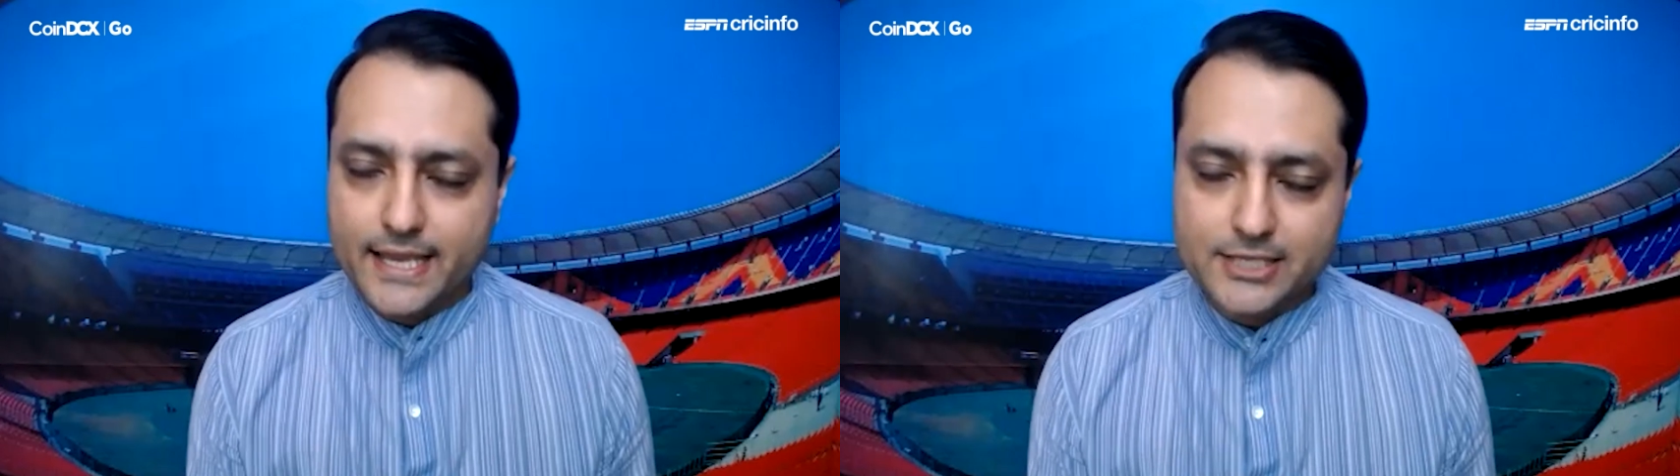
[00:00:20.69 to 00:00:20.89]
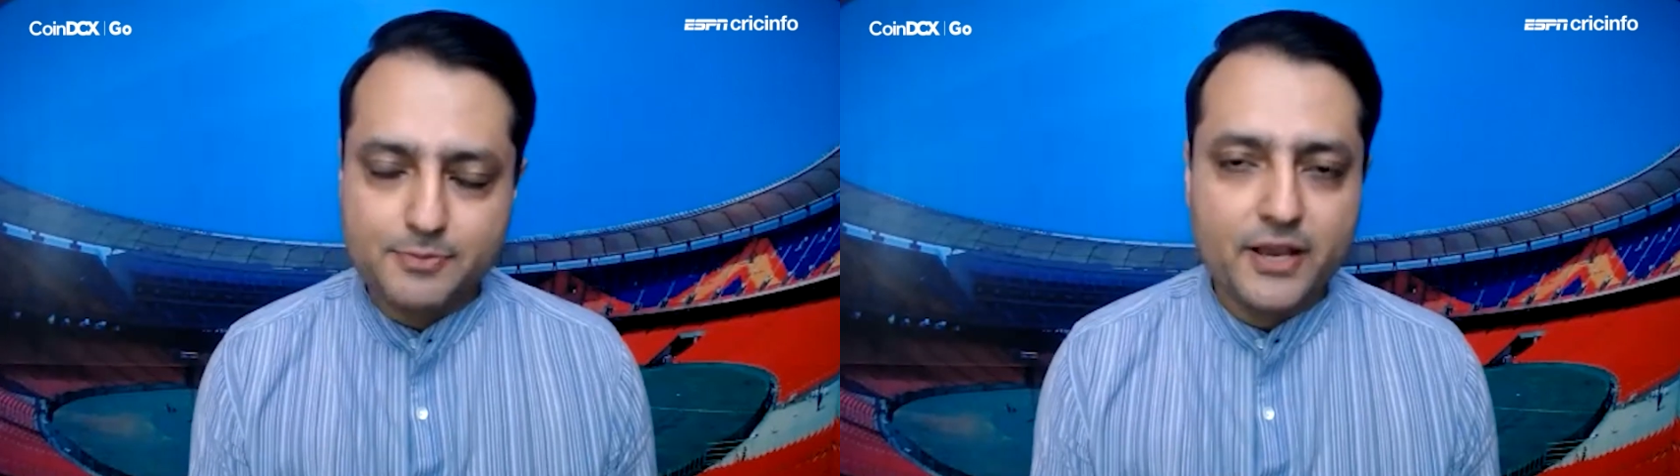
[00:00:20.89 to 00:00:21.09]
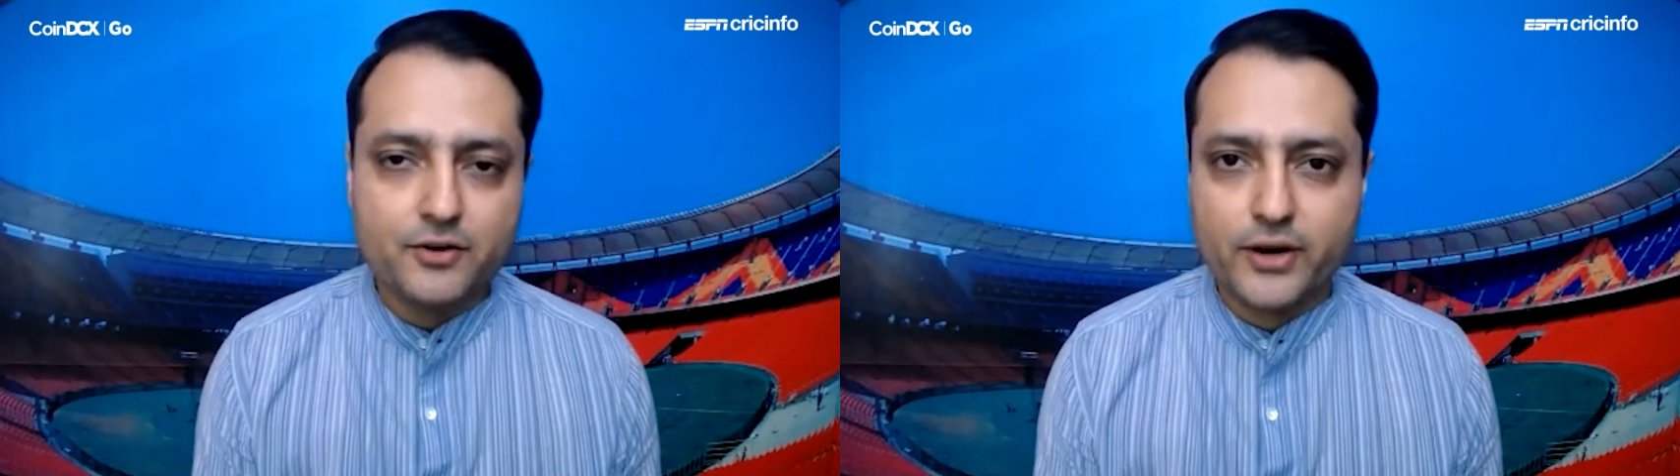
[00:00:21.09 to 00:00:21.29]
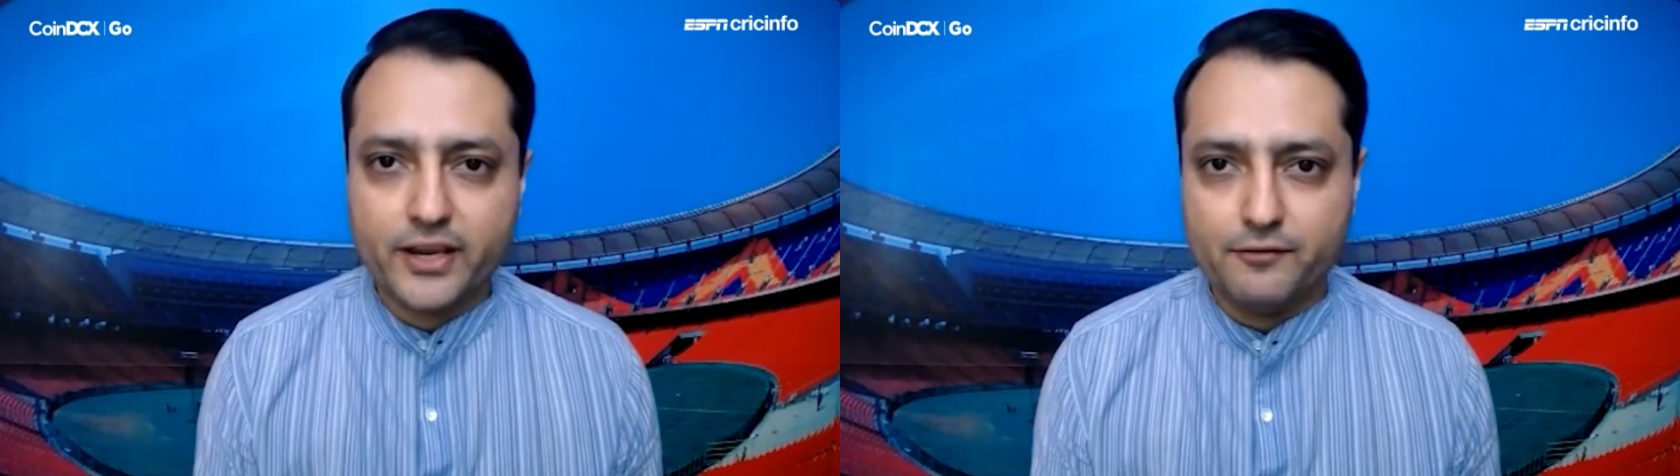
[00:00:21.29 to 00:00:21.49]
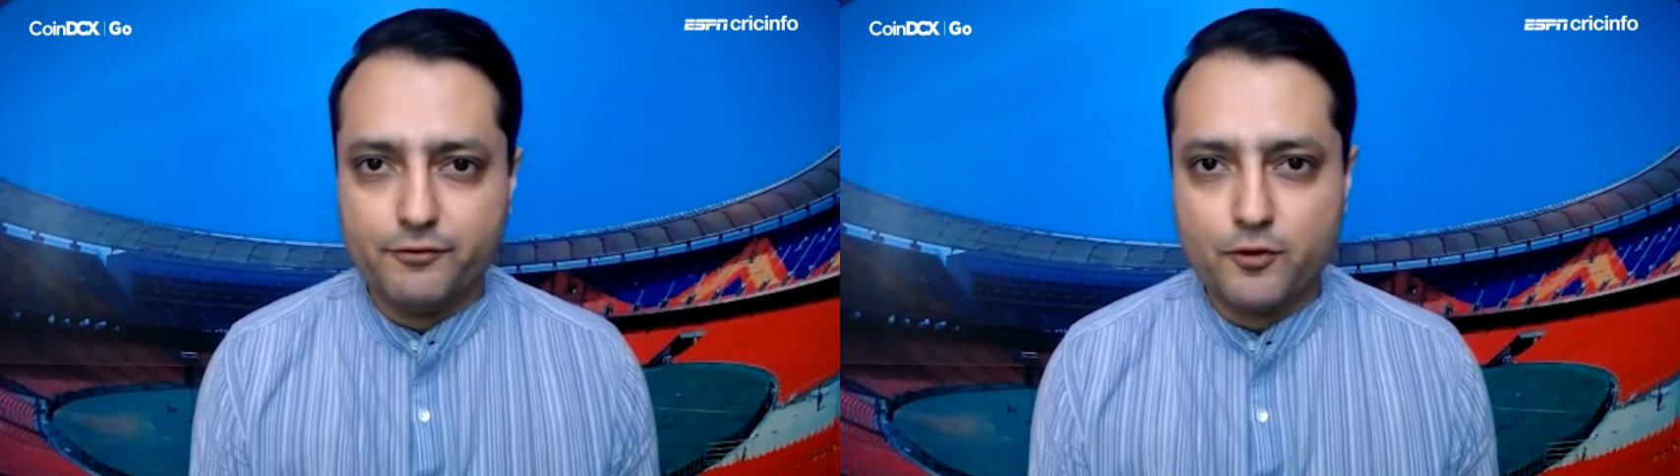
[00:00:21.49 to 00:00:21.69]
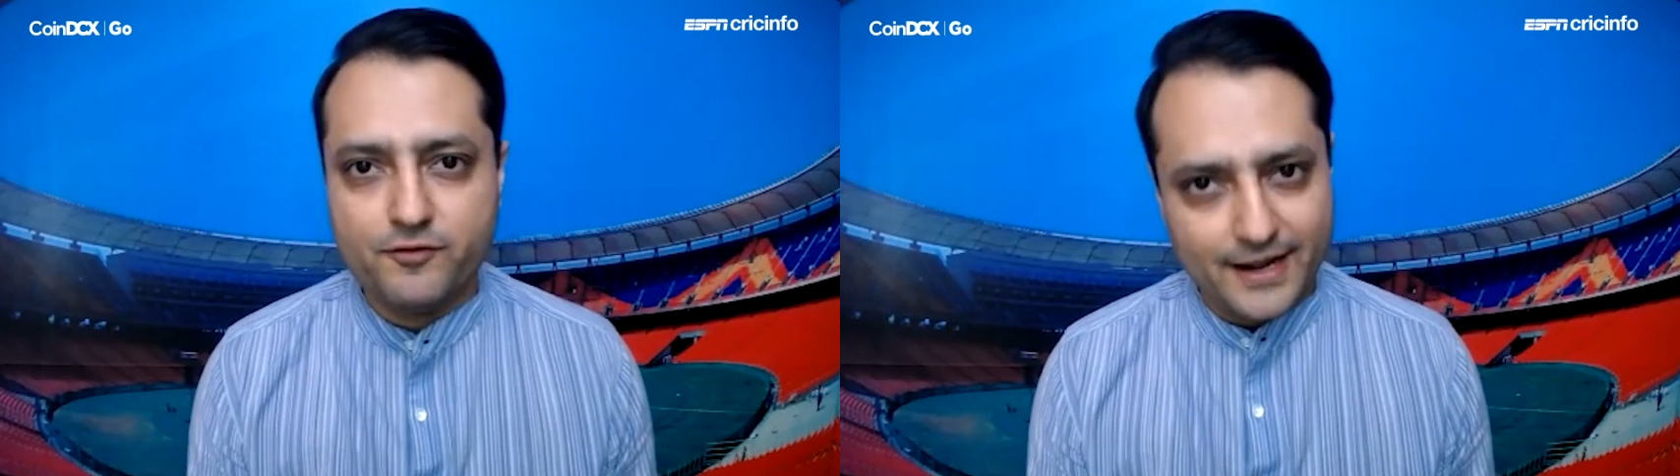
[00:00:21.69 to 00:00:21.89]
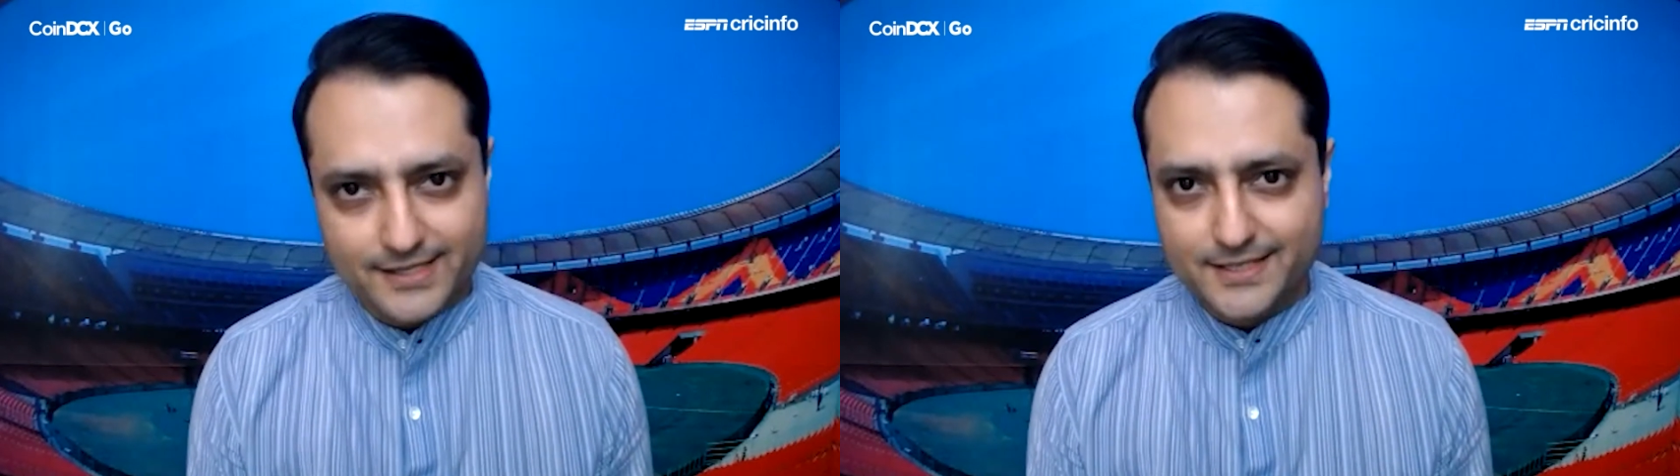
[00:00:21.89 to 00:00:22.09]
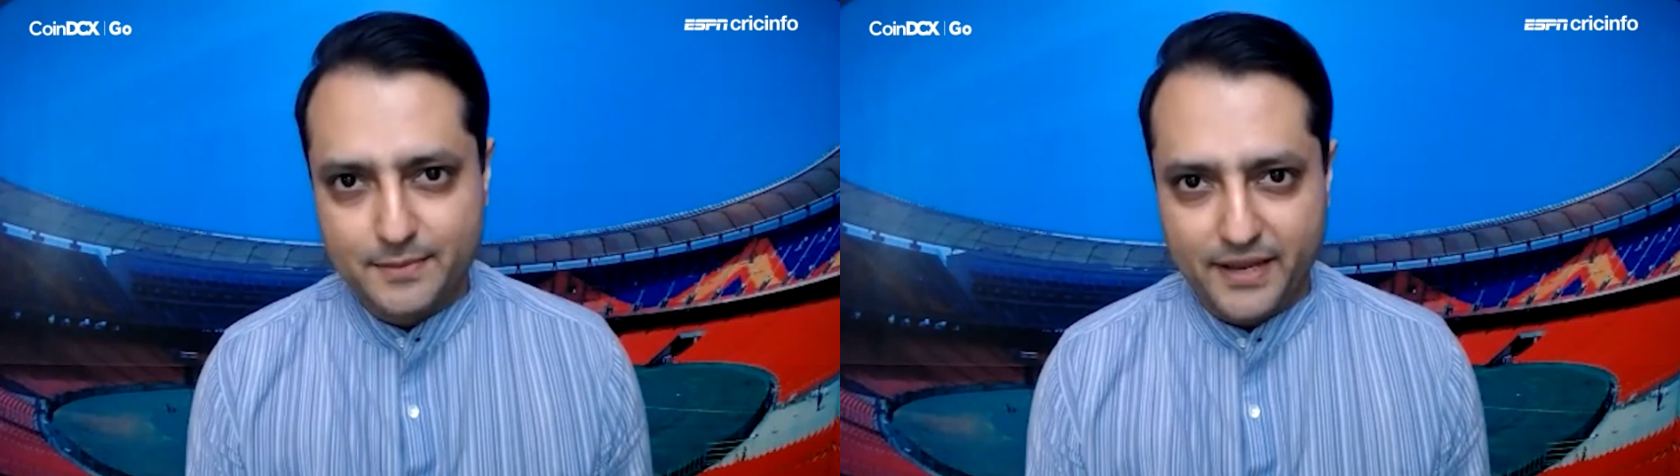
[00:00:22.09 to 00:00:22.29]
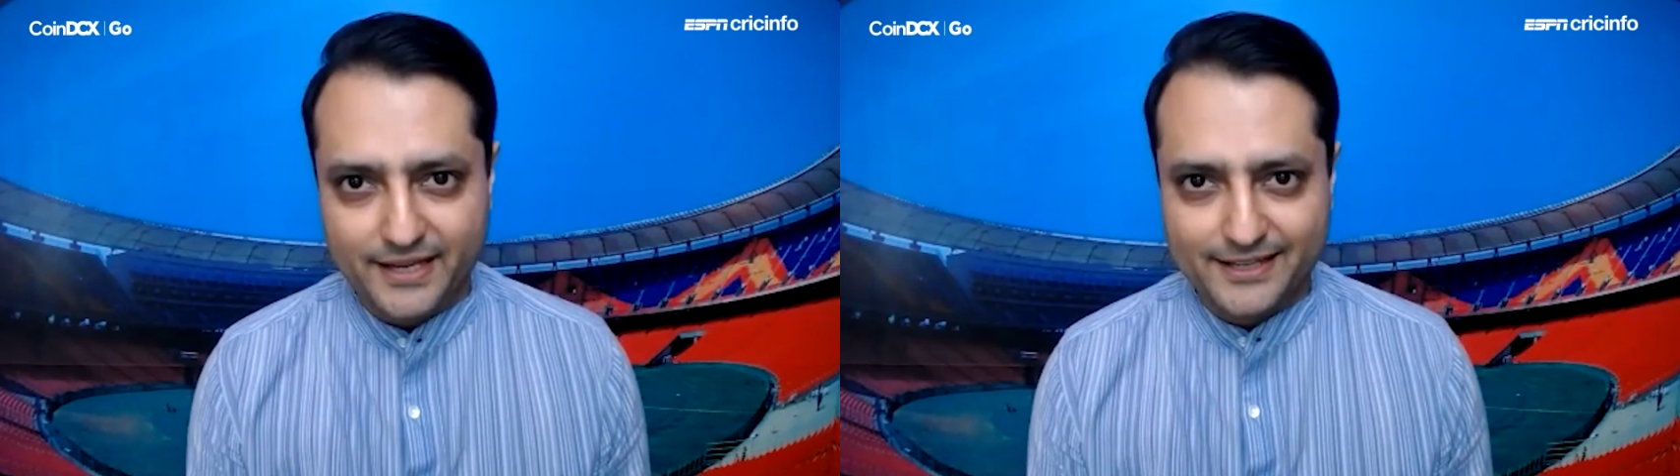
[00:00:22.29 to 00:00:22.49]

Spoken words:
ESPN CricInfo Fantasy Pick.